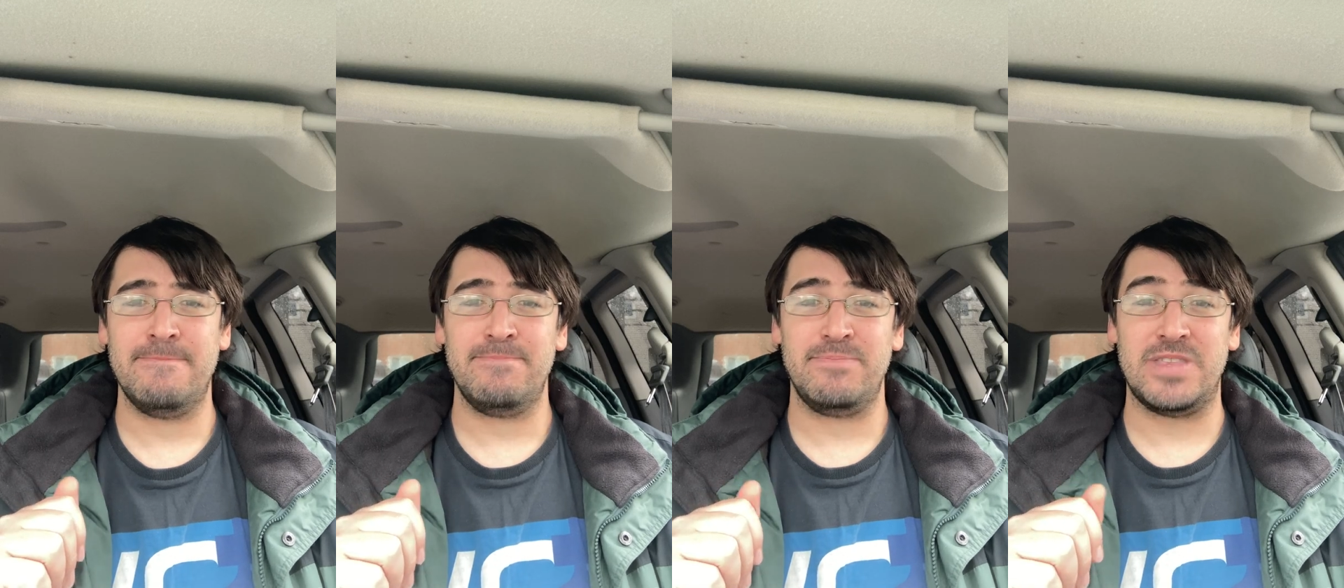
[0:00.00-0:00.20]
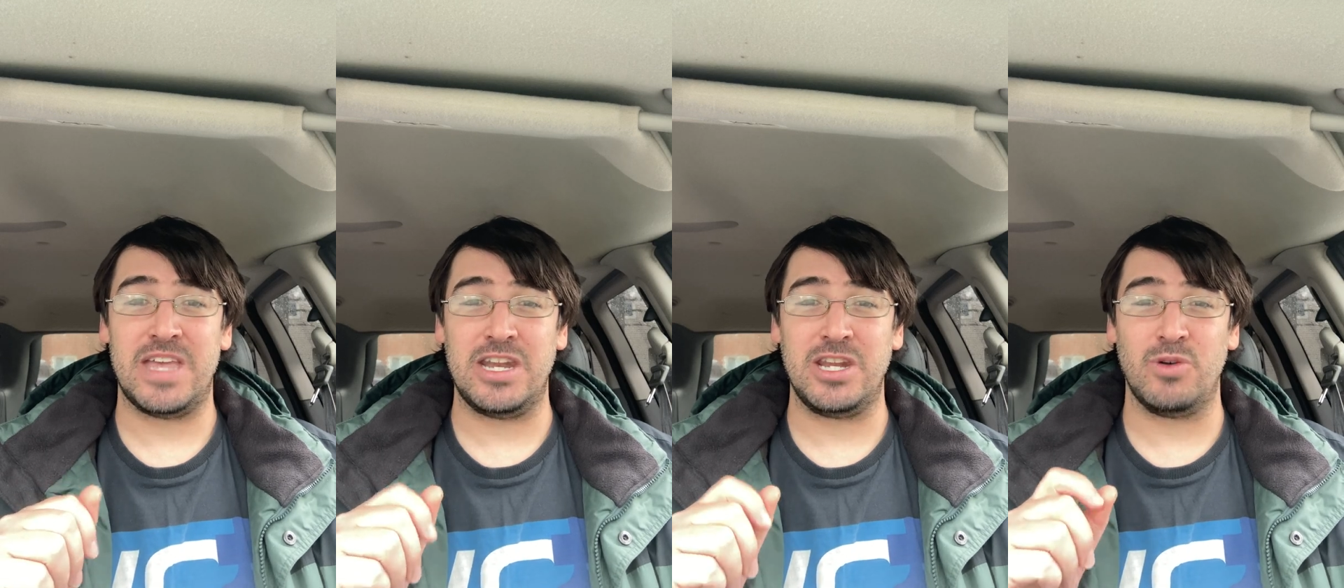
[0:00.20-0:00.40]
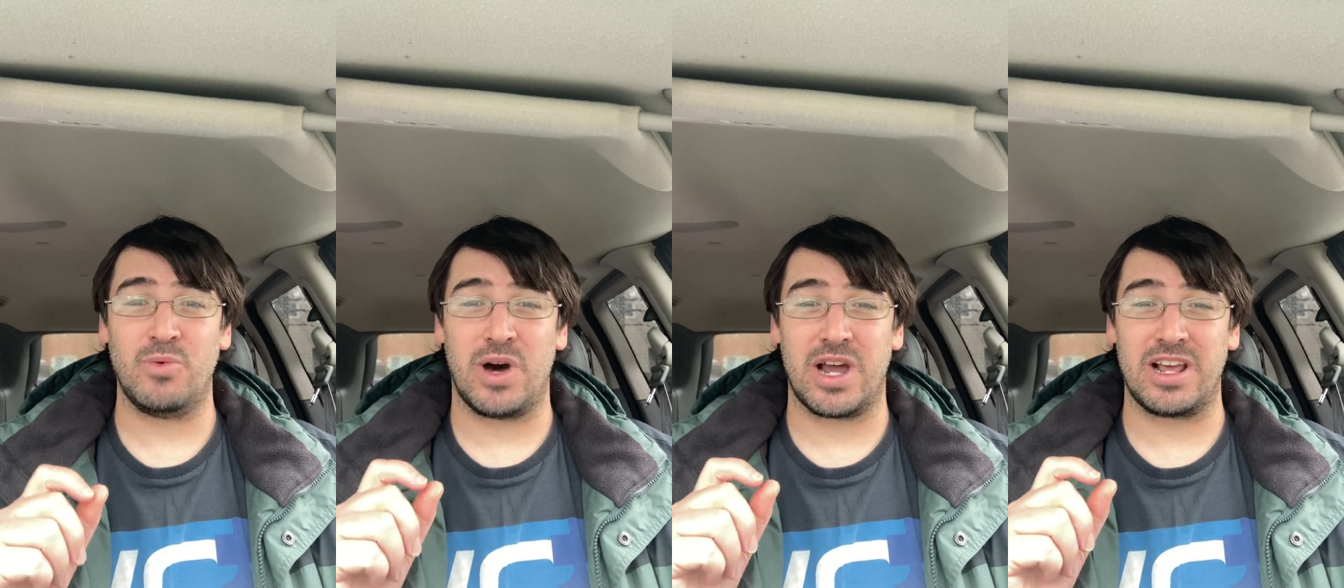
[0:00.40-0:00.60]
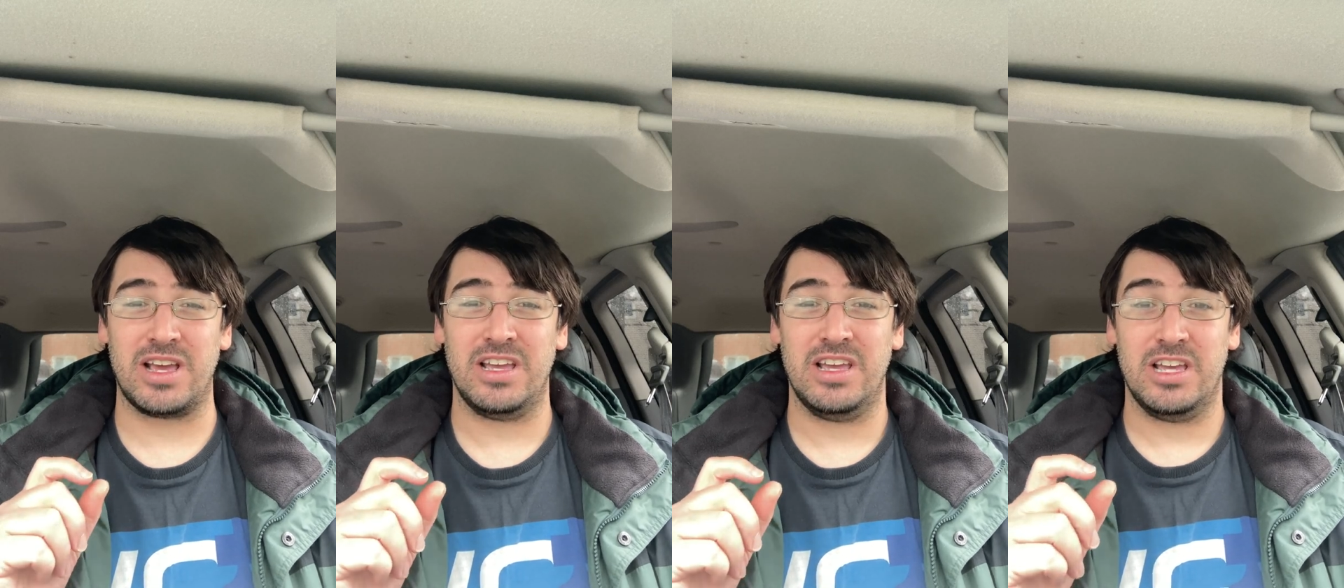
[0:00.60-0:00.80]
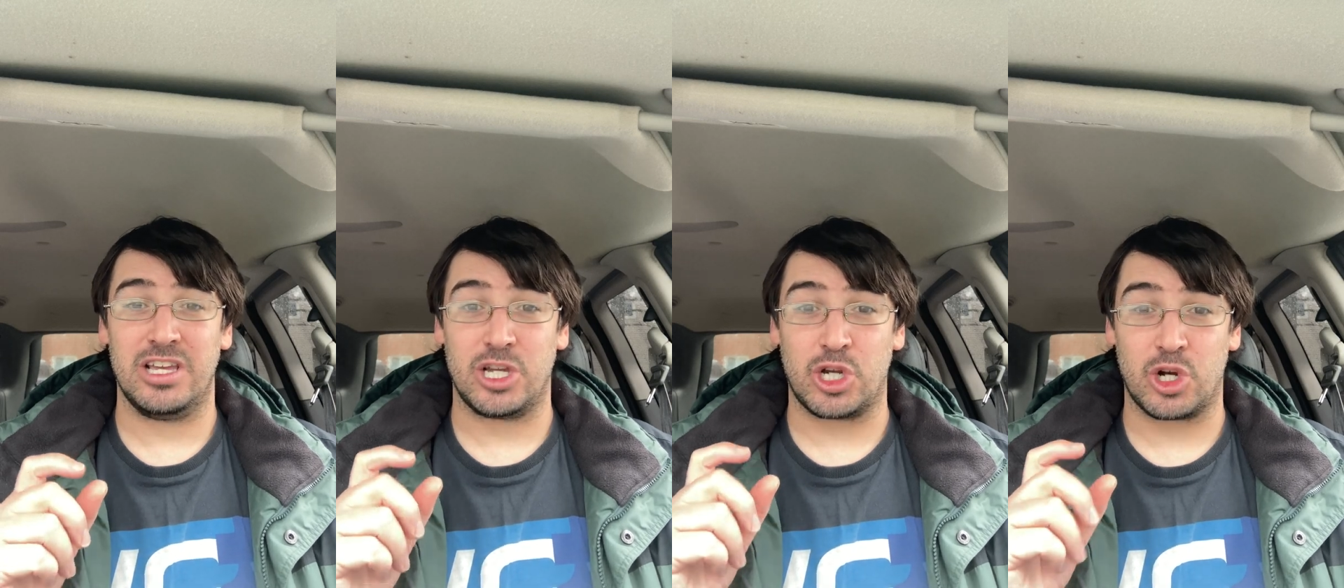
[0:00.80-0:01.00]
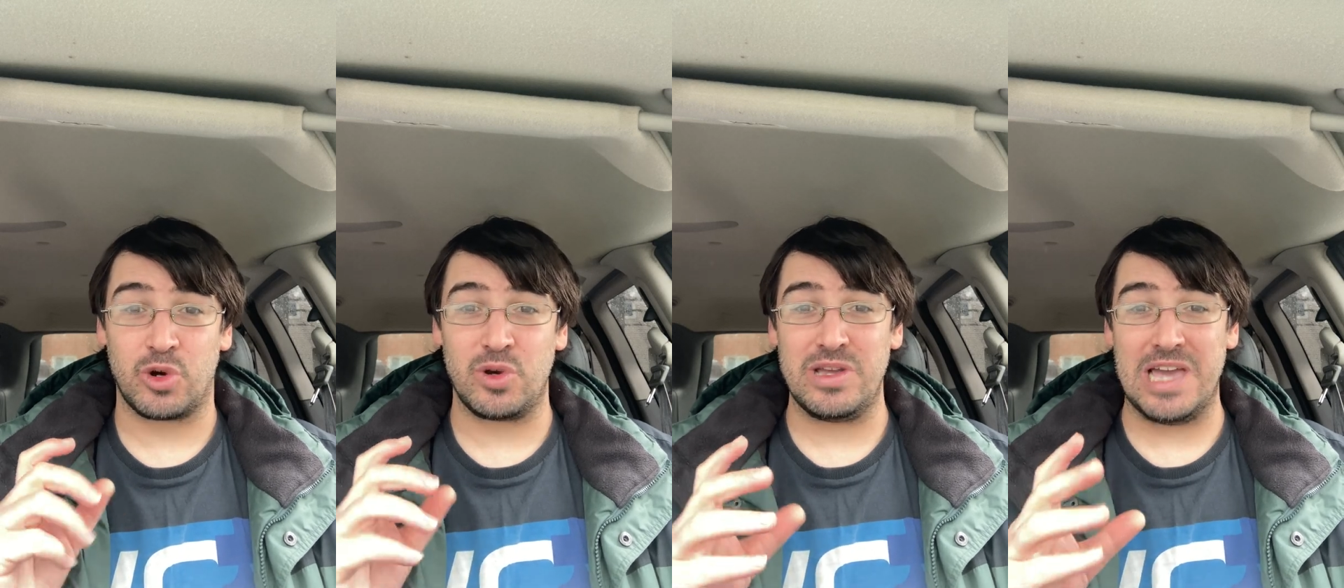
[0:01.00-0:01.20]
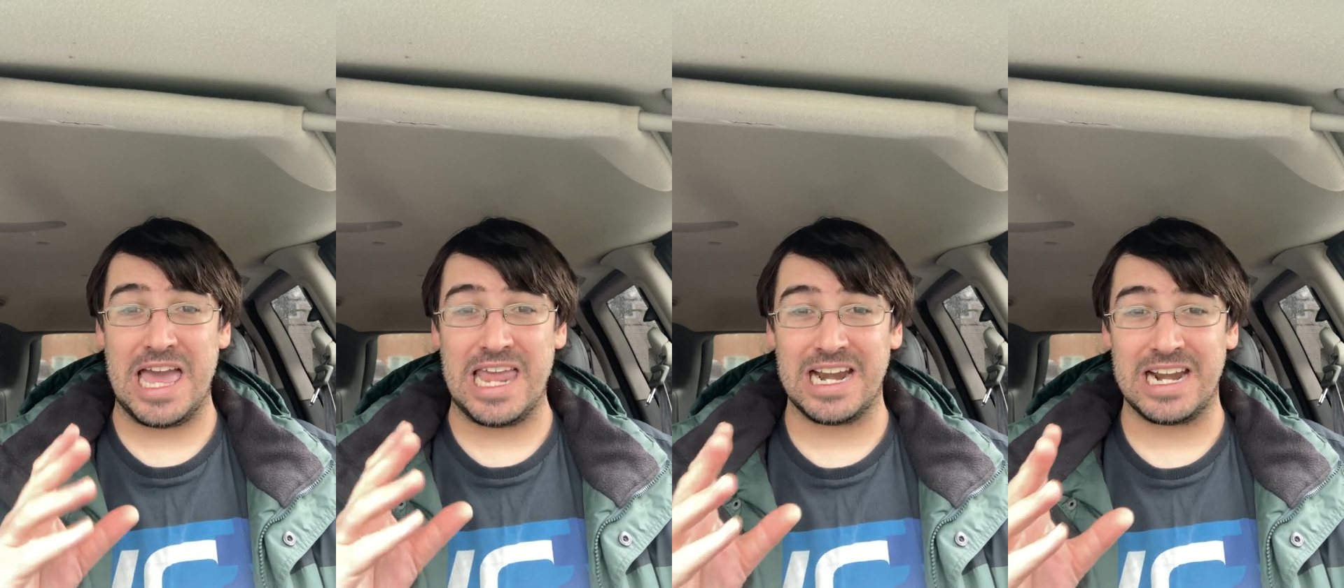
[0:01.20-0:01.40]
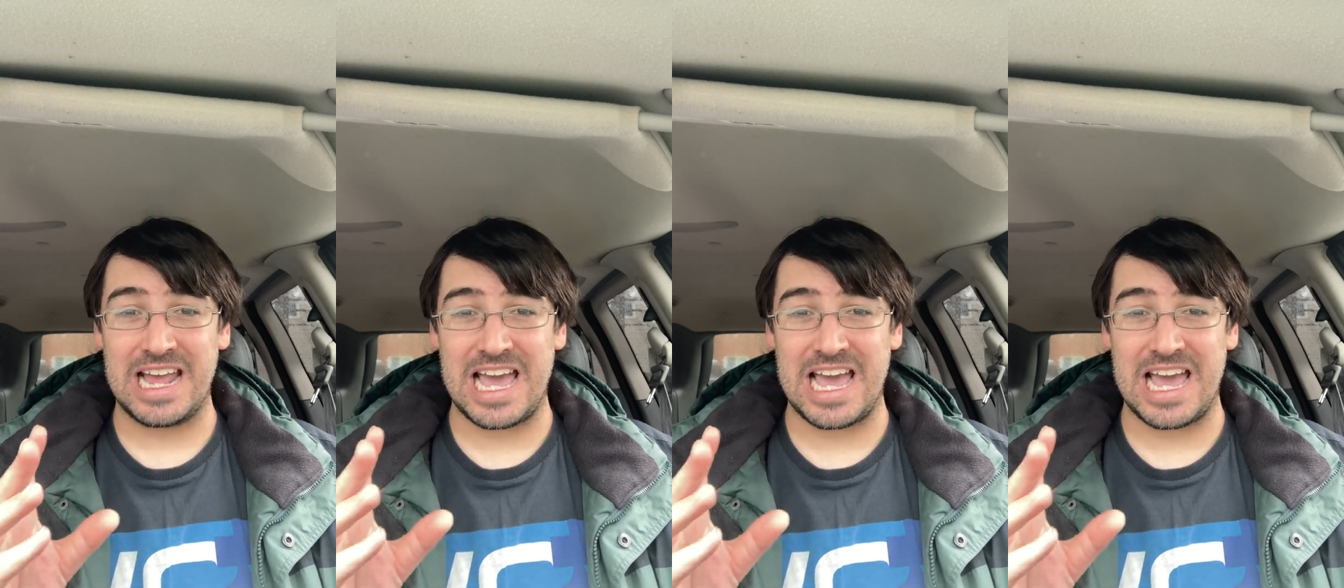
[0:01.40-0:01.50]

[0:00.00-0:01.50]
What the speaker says: Then you want to create an